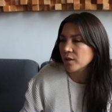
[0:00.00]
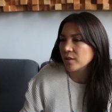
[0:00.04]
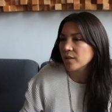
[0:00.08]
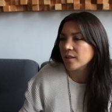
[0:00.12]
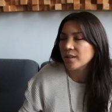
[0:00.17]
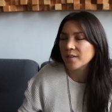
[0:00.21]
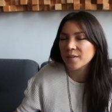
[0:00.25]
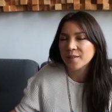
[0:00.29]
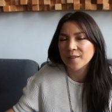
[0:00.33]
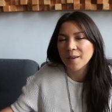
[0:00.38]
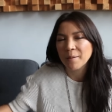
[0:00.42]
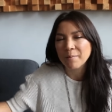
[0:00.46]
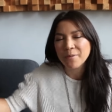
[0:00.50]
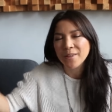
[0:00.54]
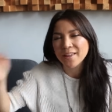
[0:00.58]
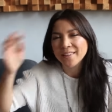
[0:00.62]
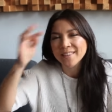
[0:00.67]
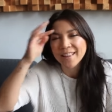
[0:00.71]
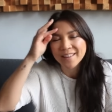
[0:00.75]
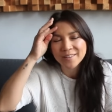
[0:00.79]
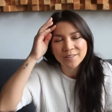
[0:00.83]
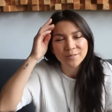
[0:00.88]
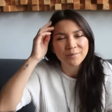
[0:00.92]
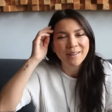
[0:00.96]
think of
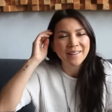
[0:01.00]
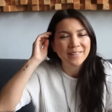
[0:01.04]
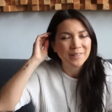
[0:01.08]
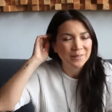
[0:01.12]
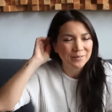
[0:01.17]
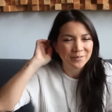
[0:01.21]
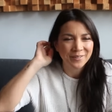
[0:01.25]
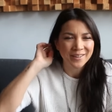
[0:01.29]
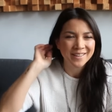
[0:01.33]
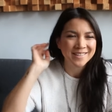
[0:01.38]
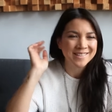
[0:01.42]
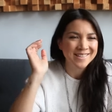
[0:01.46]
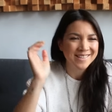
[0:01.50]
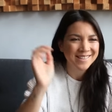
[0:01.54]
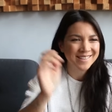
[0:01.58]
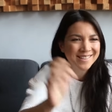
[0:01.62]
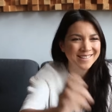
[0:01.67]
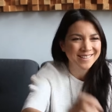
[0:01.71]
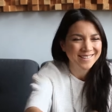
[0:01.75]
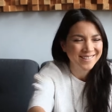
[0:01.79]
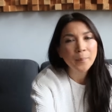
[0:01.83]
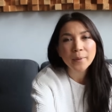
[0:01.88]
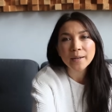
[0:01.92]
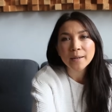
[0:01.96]
something that's
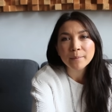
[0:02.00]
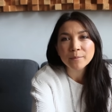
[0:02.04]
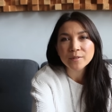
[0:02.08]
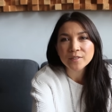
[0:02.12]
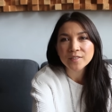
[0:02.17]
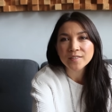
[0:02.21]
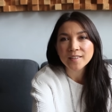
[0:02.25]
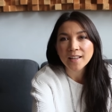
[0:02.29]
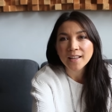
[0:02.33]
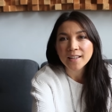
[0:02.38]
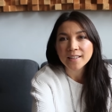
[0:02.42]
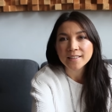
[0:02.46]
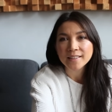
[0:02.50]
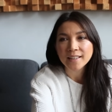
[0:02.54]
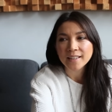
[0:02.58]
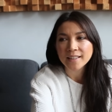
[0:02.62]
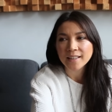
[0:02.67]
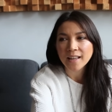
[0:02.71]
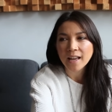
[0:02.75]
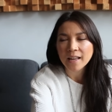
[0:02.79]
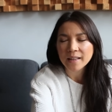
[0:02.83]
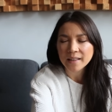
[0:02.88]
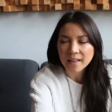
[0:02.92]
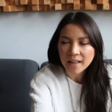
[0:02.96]
relevant. But I'm just saying,
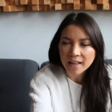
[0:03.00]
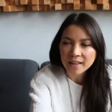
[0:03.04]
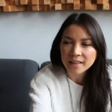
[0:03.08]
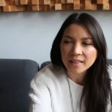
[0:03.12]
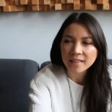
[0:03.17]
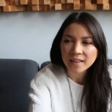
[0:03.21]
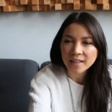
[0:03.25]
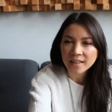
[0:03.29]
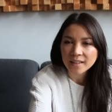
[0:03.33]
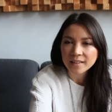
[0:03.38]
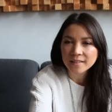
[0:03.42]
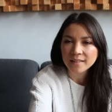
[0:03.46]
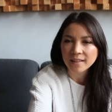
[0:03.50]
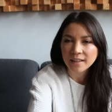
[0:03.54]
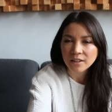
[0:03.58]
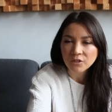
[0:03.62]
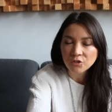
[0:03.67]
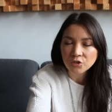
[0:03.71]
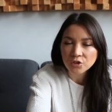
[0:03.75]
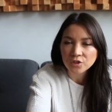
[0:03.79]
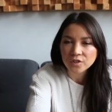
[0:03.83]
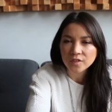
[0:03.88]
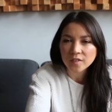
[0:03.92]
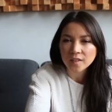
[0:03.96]
like, I think it's
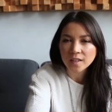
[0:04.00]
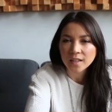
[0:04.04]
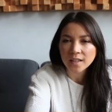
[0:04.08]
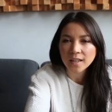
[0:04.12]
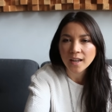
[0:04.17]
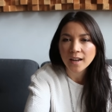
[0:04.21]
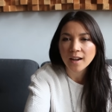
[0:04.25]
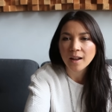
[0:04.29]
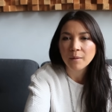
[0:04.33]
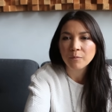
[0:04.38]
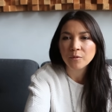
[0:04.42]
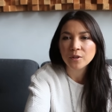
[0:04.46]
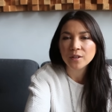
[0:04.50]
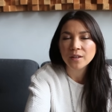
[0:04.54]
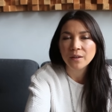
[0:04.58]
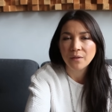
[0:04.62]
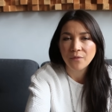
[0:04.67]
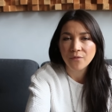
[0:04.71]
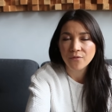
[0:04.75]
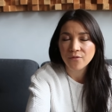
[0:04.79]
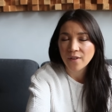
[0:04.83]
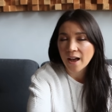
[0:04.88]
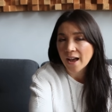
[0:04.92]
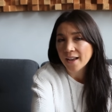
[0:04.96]
interesting, and I'm really
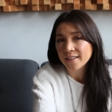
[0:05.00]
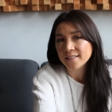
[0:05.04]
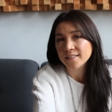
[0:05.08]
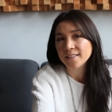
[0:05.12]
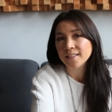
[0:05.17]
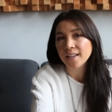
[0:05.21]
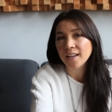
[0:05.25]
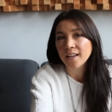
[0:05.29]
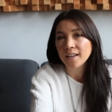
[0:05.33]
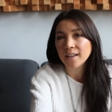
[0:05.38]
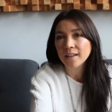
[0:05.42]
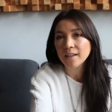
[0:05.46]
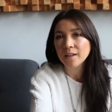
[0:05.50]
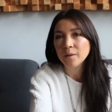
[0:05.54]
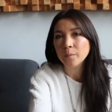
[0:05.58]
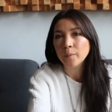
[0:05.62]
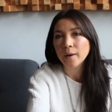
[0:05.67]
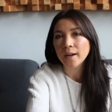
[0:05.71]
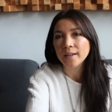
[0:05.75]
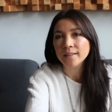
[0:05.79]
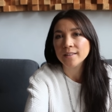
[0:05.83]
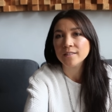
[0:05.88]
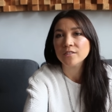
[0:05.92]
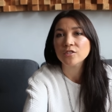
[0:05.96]
fascinated
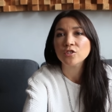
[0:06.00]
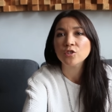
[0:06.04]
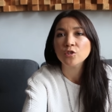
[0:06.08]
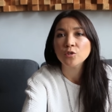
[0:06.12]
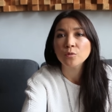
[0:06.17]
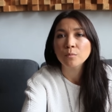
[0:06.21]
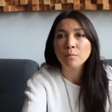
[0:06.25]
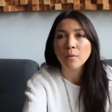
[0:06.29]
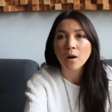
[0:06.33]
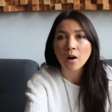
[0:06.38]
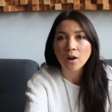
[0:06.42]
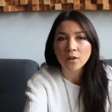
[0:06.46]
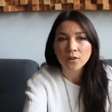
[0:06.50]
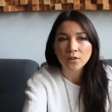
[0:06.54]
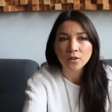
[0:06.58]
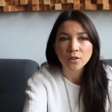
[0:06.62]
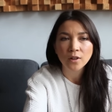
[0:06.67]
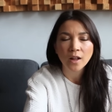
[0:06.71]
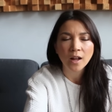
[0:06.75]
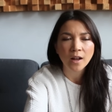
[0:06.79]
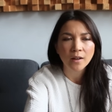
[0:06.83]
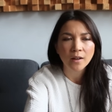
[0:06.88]
by this new model